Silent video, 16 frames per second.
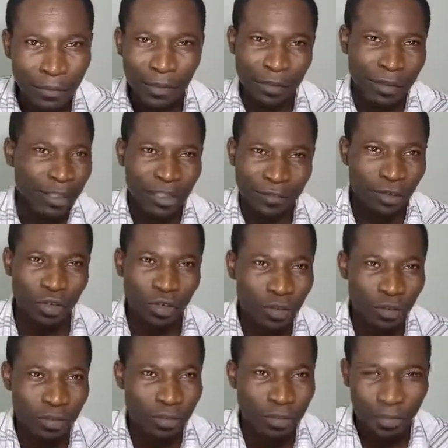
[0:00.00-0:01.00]
It's for you.
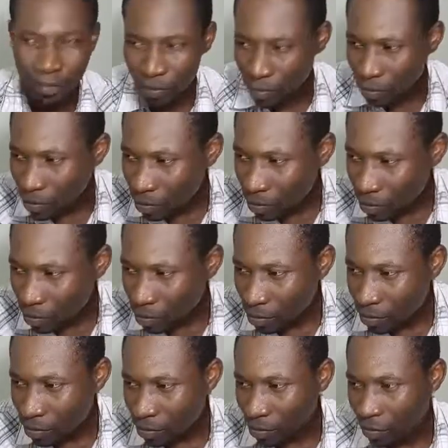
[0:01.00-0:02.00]

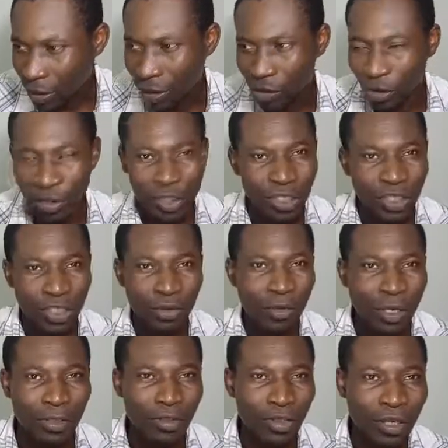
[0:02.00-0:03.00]
Dishonesty, why
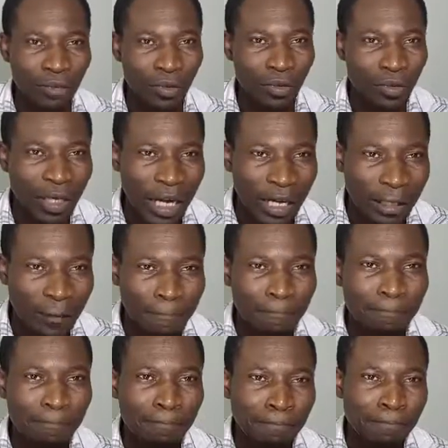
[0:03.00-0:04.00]
do you have to lie?
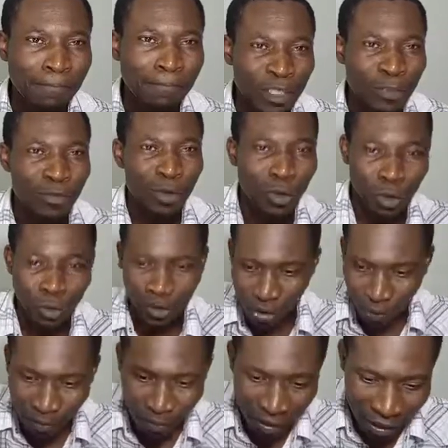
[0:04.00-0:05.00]
It's because
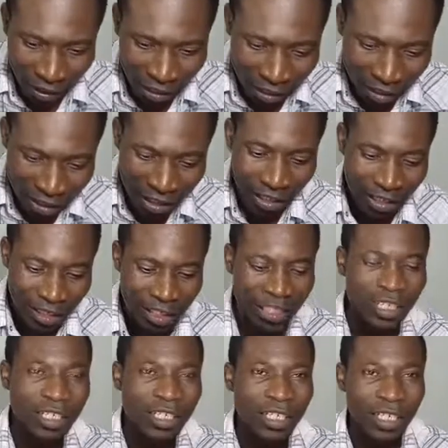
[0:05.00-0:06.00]
something is in it
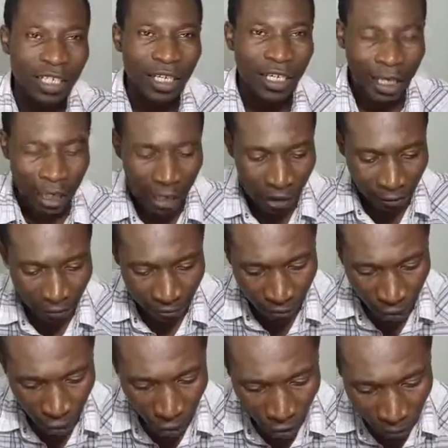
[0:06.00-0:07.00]
for you.